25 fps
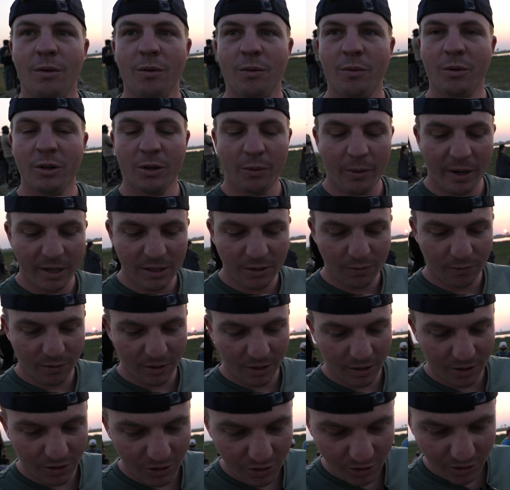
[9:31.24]
What a way to
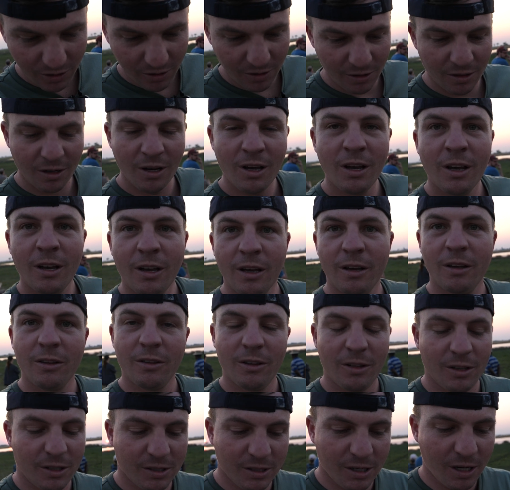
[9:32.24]
finish.
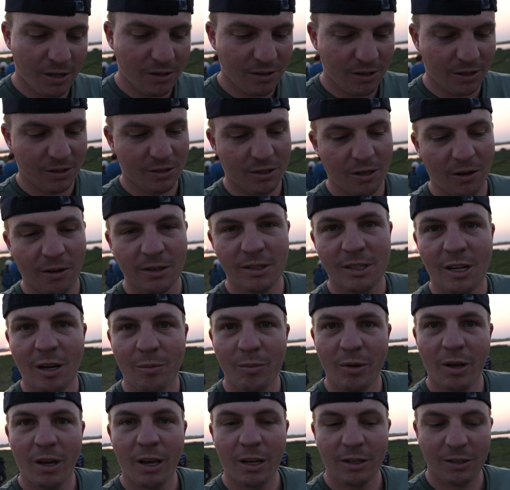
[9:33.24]
The sun is going down
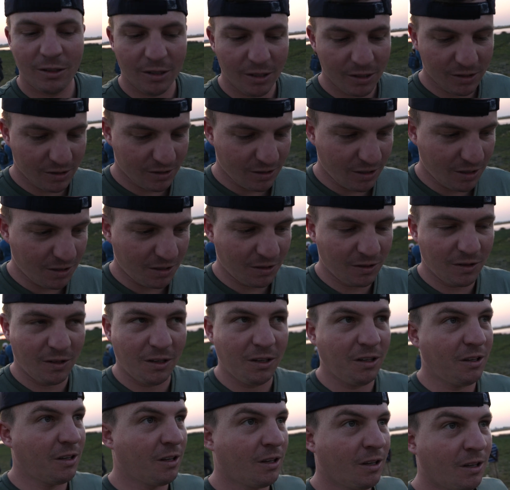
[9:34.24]
behind us, and I
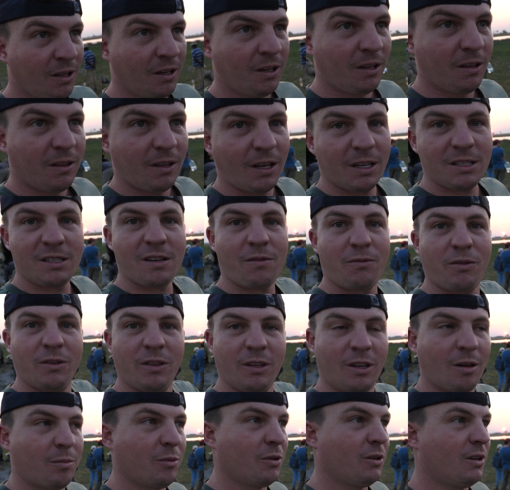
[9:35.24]
think that's
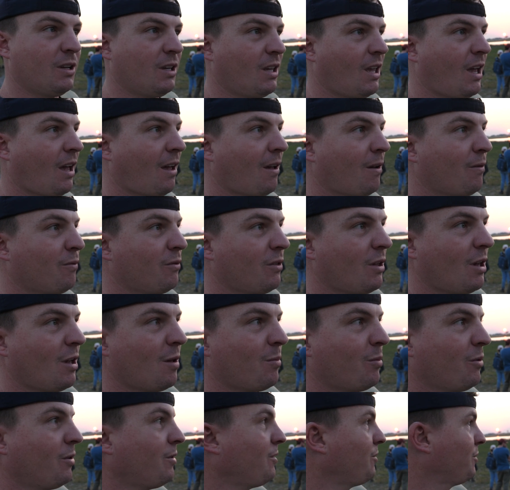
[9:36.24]
everything I'm going to get of the
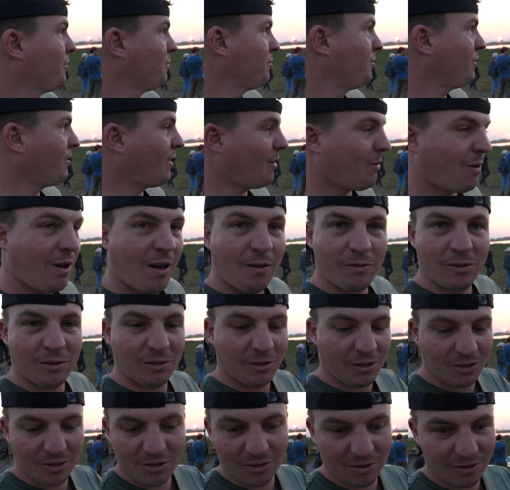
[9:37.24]
hippos, but they were
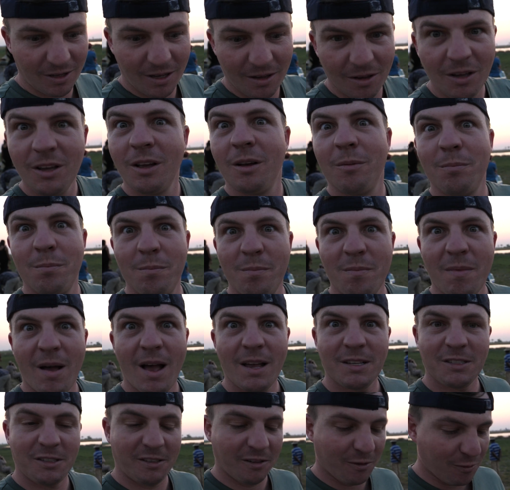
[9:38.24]
having these
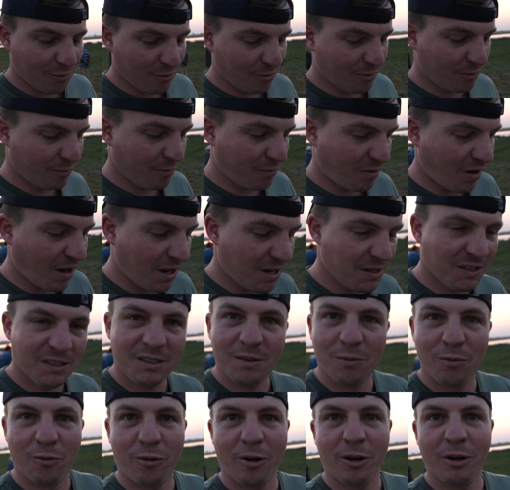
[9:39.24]
massive fights
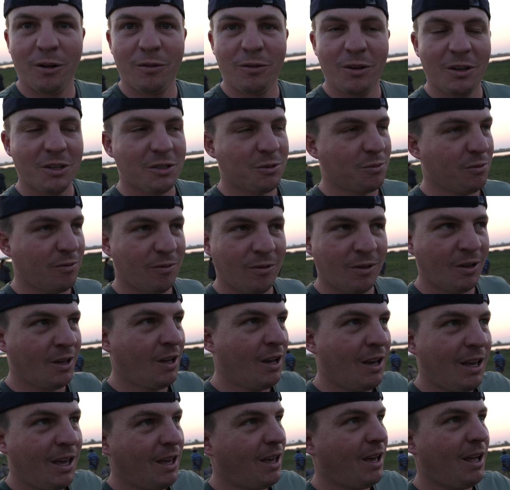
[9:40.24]
in front of us with
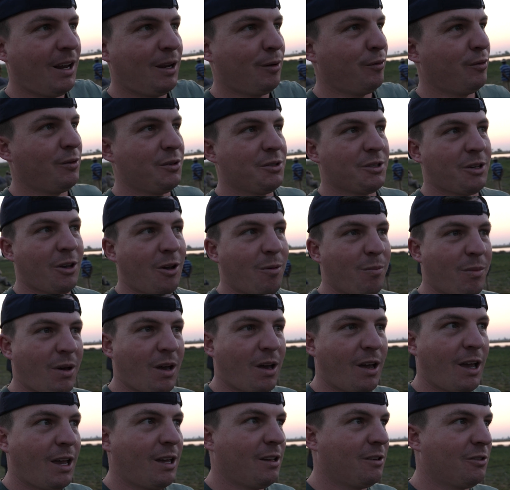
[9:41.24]
elephants going
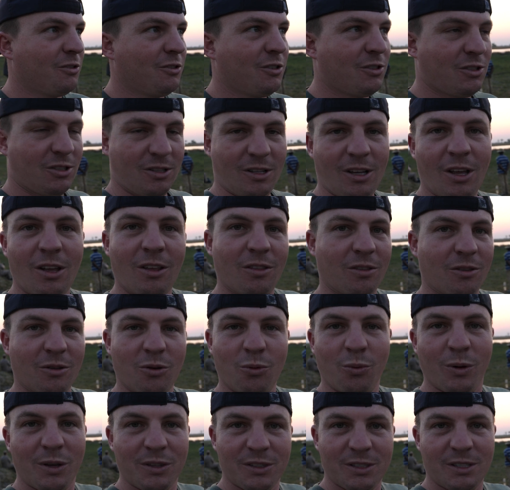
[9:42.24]
behind, just like the
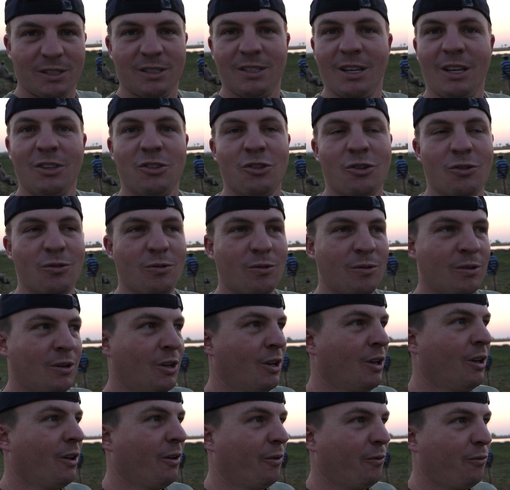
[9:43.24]
quintessential
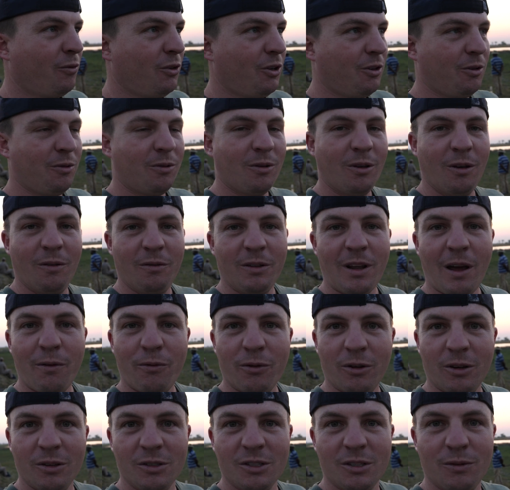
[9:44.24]
view of an
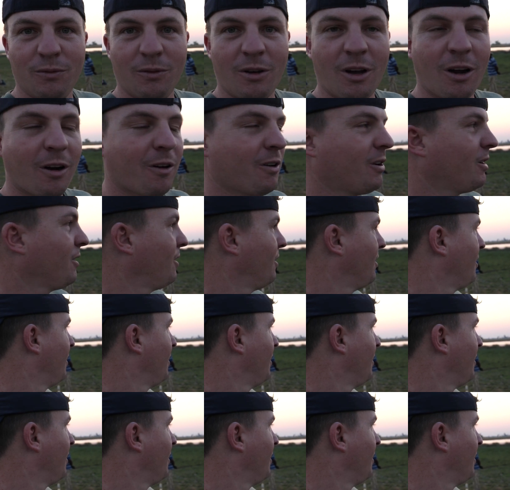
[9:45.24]
African safari.